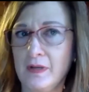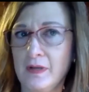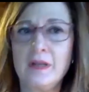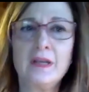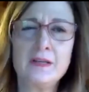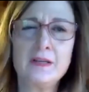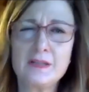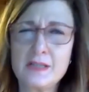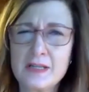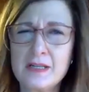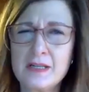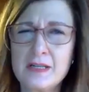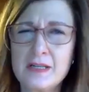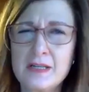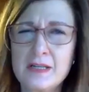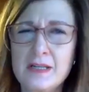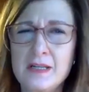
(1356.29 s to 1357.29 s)
It
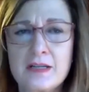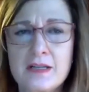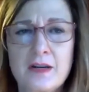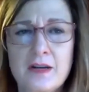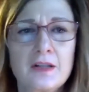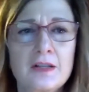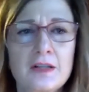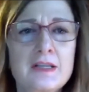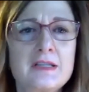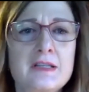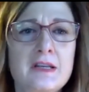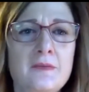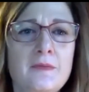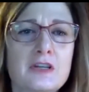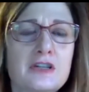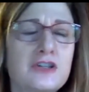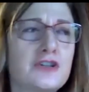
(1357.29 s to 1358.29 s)
didn't necessarily
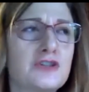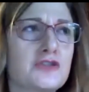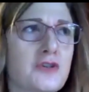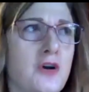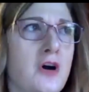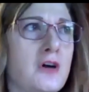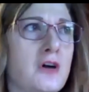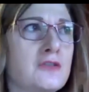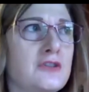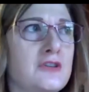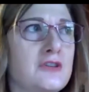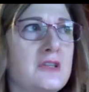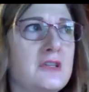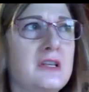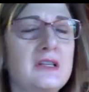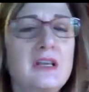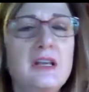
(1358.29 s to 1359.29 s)
seem as strong. Do
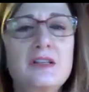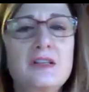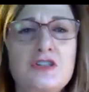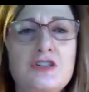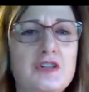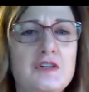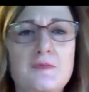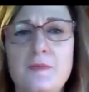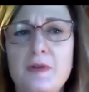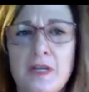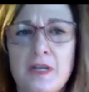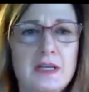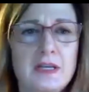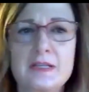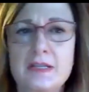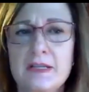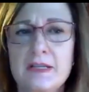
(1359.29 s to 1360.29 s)
you think that's just
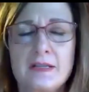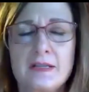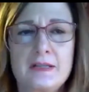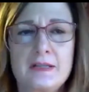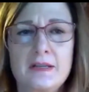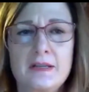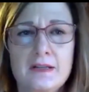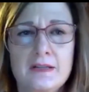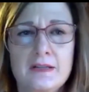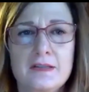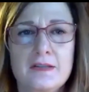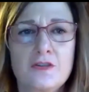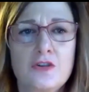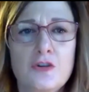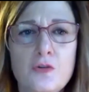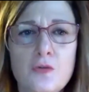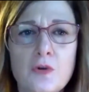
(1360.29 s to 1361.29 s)
because
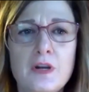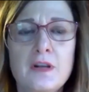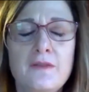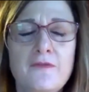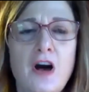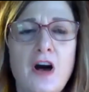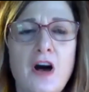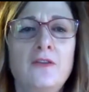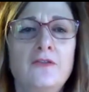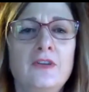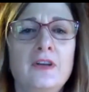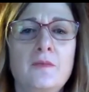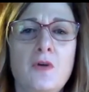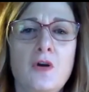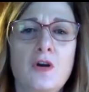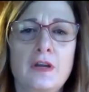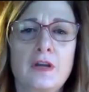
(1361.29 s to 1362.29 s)
it's new and evolving
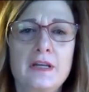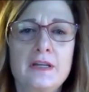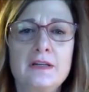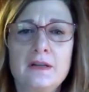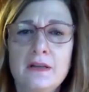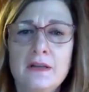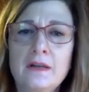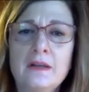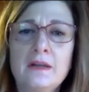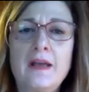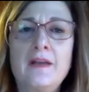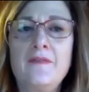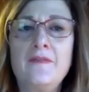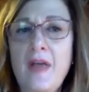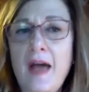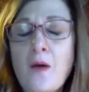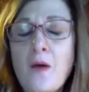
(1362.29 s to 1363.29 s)
market
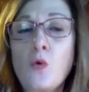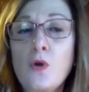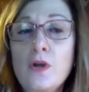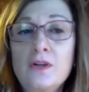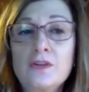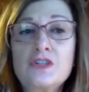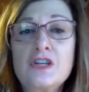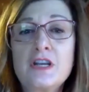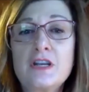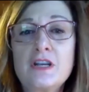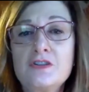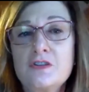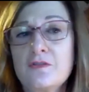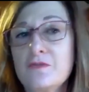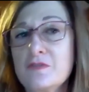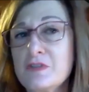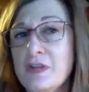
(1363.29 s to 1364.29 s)
and that will change
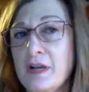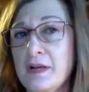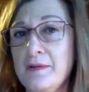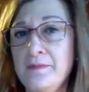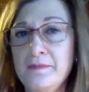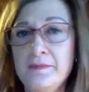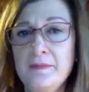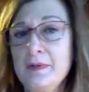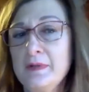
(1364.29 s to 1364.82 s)
over time?